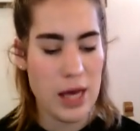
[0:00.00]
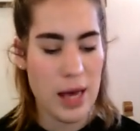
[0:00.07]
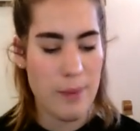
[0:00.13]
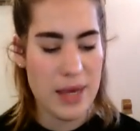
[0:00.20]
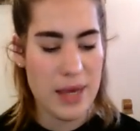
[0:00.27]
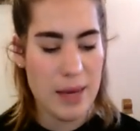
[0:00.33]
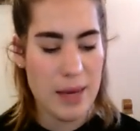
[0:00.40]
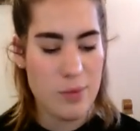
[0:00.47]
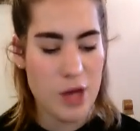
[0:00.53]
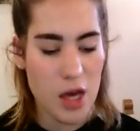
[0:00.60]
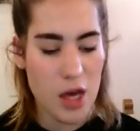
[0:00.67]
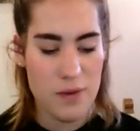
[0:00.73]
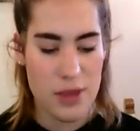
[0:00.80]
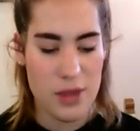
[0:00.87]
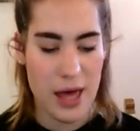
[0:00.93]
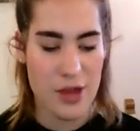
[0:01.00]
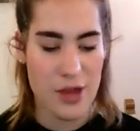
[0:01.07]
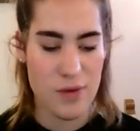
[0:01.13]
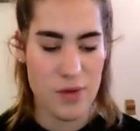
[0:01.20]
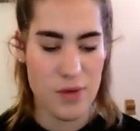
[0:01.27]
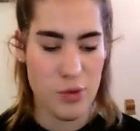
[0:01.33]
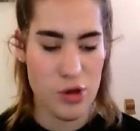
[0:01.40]
and peeped over the
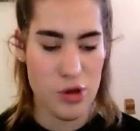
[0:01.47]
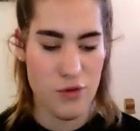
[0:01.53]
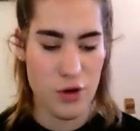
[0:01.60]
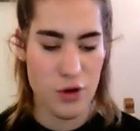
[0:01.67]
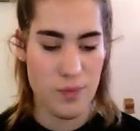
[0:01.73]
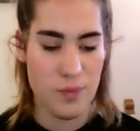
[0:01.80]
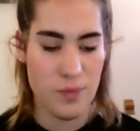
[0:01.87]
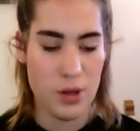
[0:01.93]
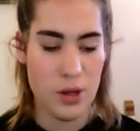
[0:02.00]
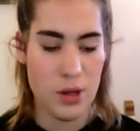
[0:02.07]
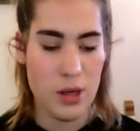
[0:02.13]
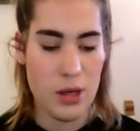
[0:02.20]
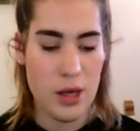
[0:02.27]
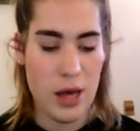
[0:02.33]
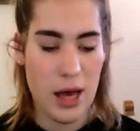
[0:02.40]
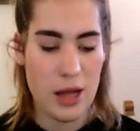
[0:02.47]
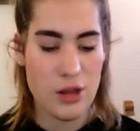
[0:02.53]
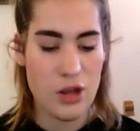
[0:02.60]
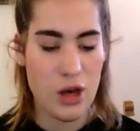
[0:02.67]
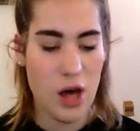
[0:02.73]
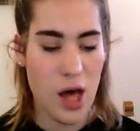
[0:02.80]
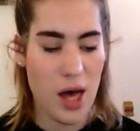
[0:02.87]
edge of the mushroom,
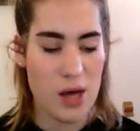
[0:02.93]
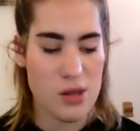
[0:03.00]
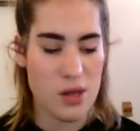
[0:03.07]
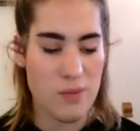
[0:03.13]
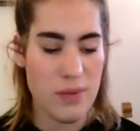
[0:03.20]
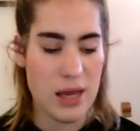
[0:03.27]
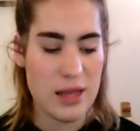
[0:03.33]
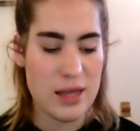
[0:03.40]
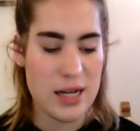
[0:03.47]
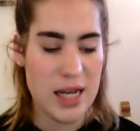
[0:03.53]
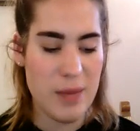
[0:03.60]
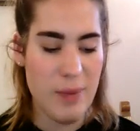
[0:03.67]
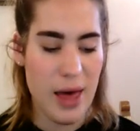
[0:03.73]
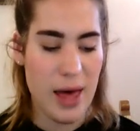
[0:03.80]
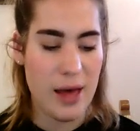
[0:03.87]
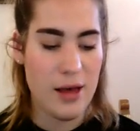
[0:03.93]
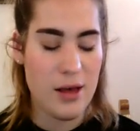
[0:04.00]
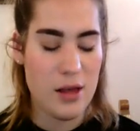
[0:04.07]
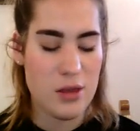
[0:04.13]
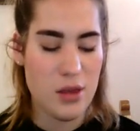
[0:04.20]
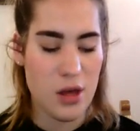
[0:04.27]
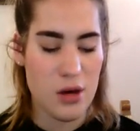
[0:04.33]
and her eyes immediately met
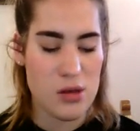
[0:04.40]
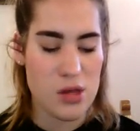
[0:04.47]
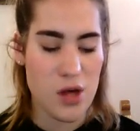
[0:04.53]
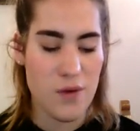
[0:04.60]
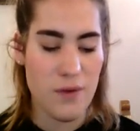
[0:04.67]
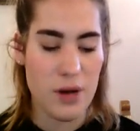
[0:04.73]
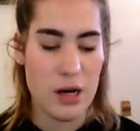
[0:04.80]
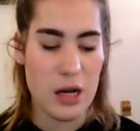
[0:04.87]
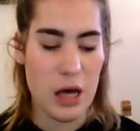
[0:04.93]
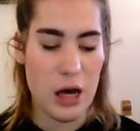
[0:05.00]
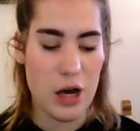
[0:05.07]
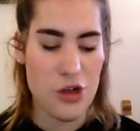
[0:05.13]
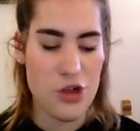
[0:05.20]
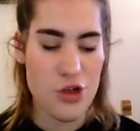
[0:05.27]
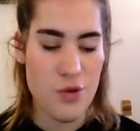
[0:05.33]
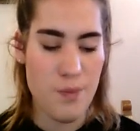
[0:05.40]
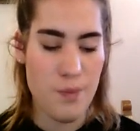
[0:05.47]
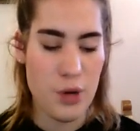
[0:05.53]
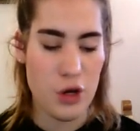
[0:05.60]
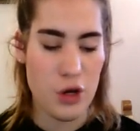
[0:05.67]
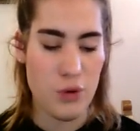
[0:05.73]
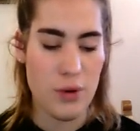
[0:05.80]
those of a large
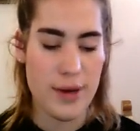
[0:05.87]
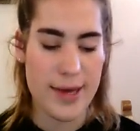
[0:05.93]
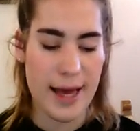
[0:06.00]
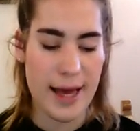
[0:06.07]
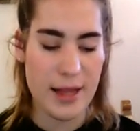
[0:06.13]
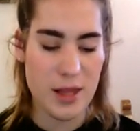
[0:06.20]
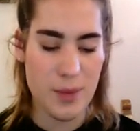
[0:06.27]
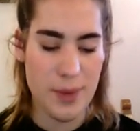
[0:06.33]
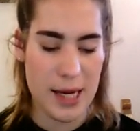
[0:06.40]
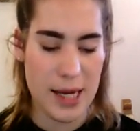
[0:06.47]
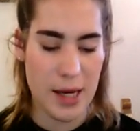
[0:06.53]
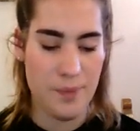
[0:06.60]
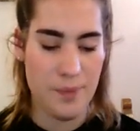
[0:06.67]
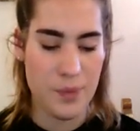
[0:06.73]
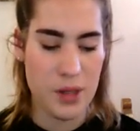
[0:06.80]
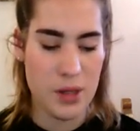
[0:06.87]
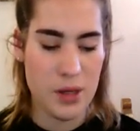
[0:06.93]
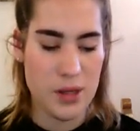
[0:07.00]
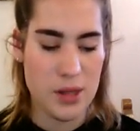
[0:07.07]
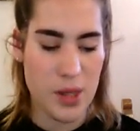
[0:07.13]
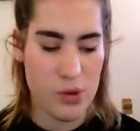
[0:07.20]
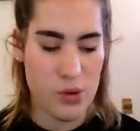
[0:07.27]
blue caterpillar
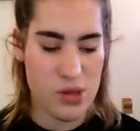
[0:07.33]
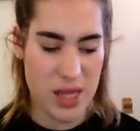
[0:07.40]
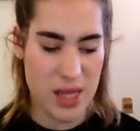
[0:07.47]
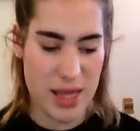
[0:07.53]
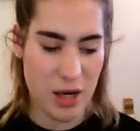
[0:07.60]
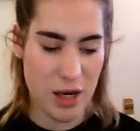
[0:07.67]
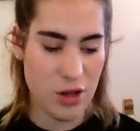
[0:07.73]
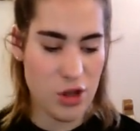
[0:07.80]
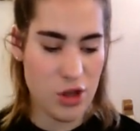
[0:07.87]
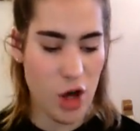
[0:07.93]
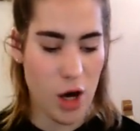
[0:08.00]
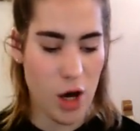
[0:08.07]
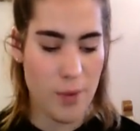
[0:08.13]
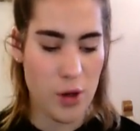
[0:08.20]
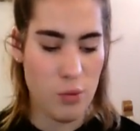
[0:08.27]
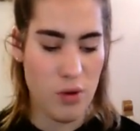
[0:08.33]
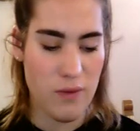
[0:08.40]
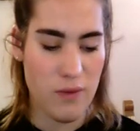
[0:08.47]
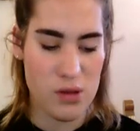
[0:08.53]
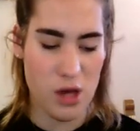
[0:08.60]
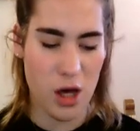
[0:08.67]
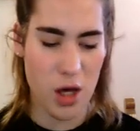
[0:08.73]
that was sitting on the top with
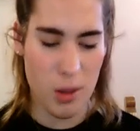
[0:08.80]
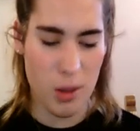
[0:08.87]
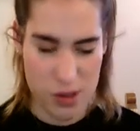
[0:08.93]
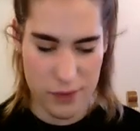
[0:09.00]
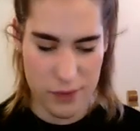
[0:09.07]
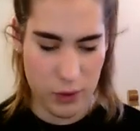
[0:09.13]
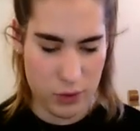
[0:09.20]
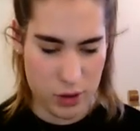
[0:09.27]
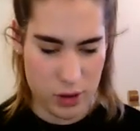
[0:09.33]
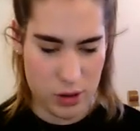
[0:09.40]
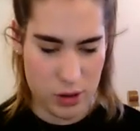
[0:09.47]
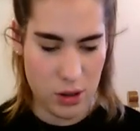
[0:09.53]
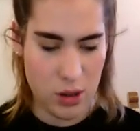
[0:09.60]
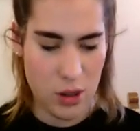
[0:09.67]
its arms folded,